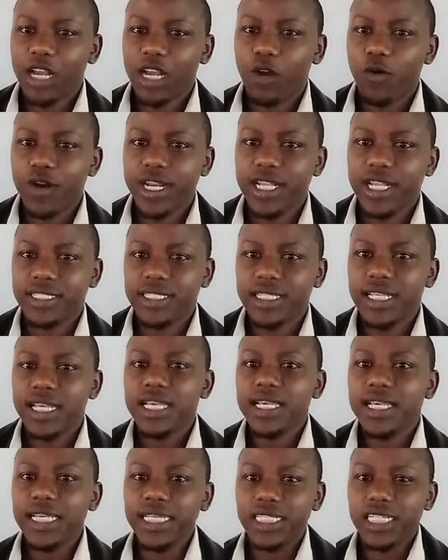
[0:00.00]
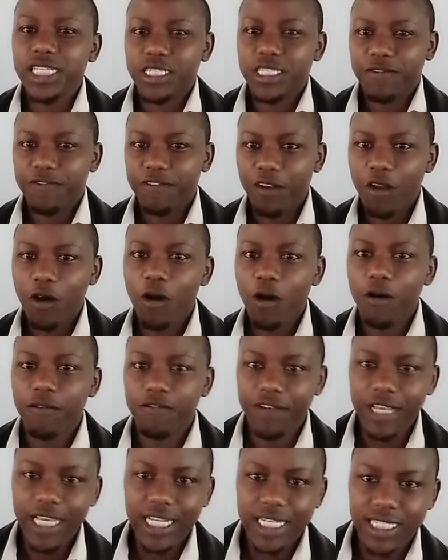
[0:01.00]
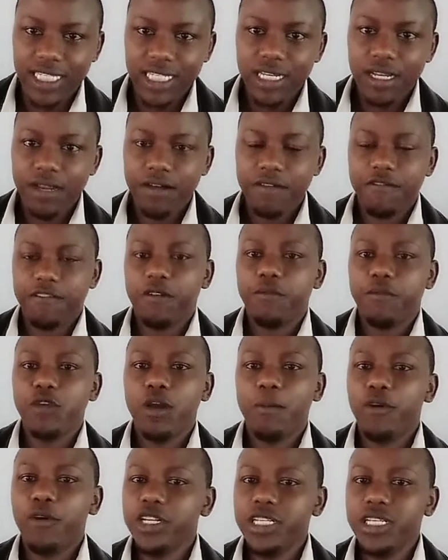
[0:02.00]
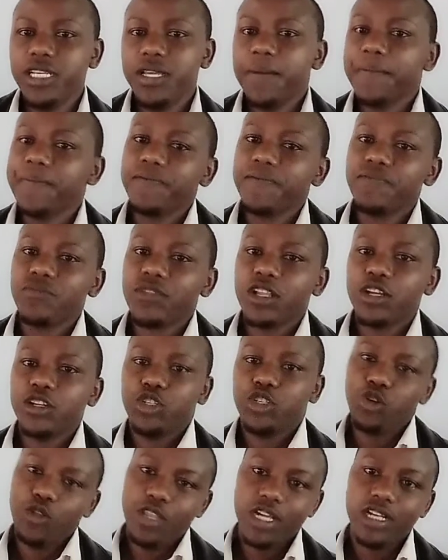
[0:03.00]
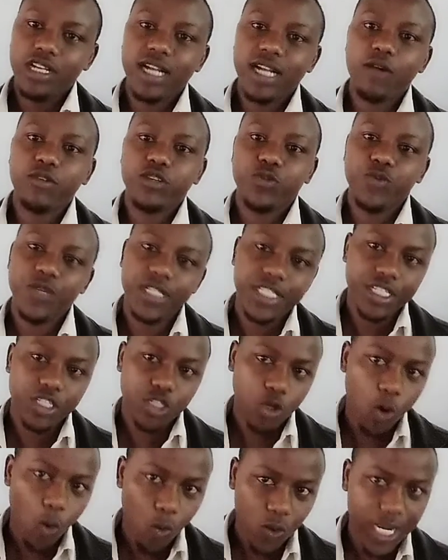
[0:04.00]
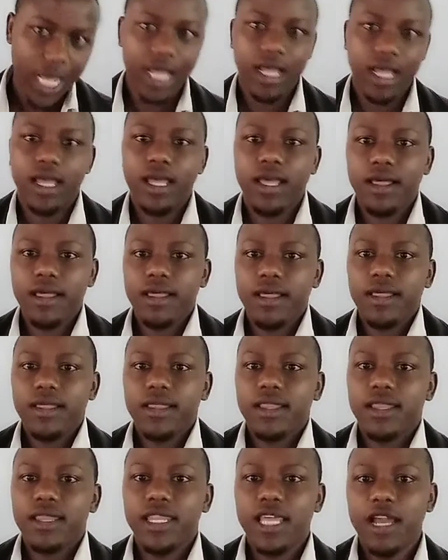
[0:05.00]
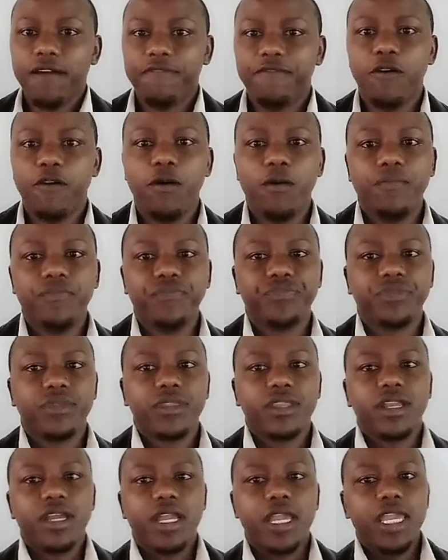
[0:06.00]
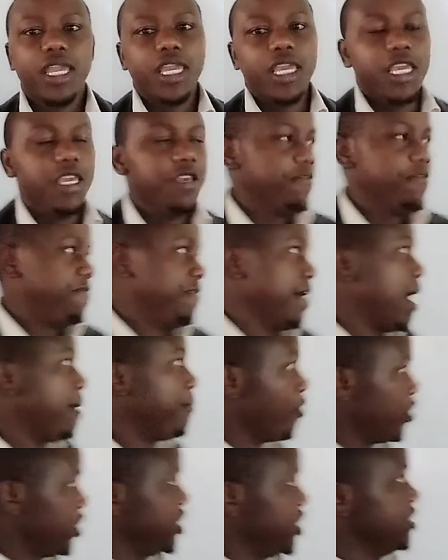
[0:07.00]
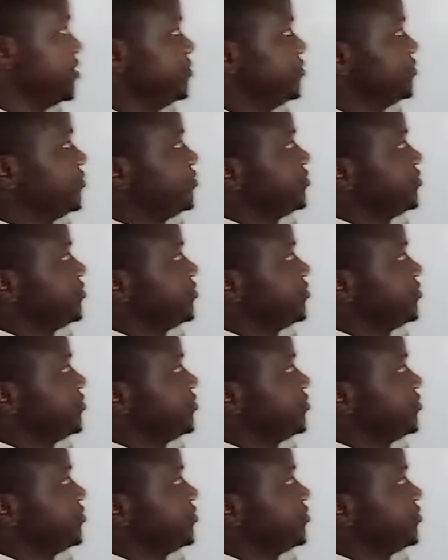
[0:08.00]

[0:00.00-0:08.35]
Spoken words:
a coldness. It is flow of heat from your body to the ground, which is colder. Therefore, if a body